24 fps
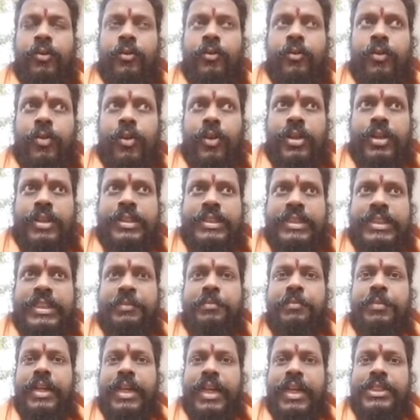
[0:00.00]
For
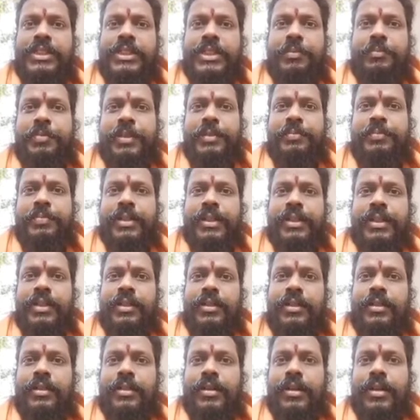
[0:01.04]
Simha Rashi
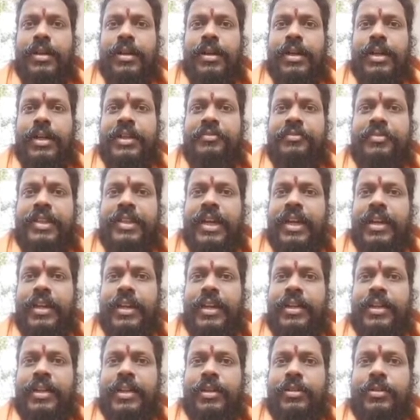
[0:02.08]
people, if they are
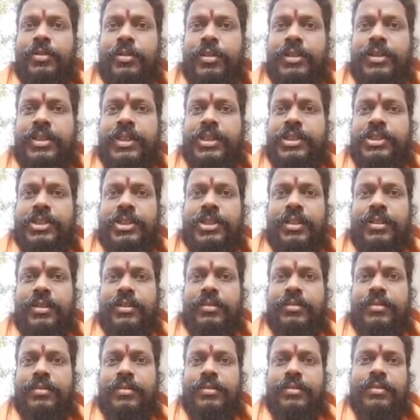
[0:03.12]
running a good dasha,
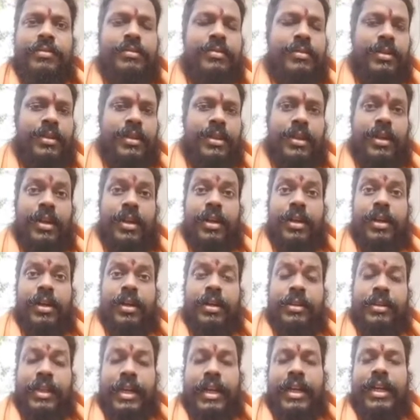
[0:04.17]

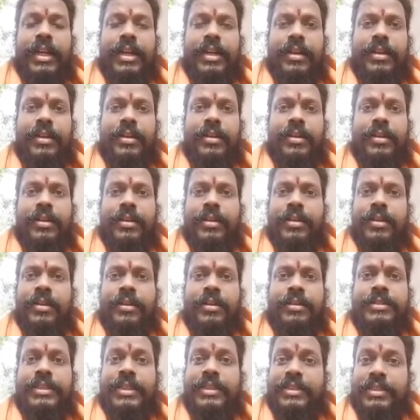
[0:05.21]
they can
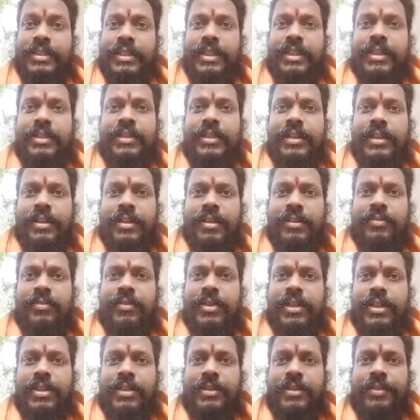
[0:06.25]
succeed in their
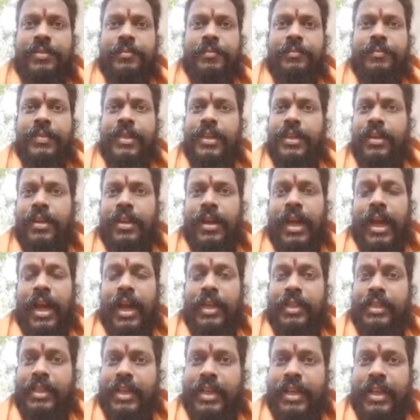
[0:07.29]
work,
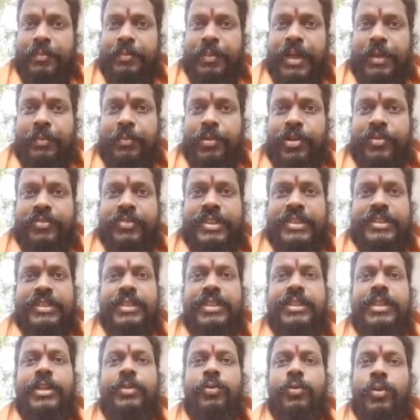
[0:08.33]
and they can make profits
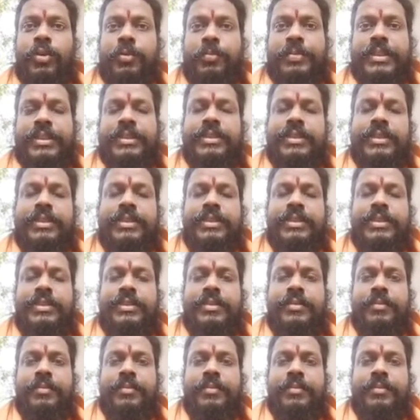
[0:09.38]
in their own business.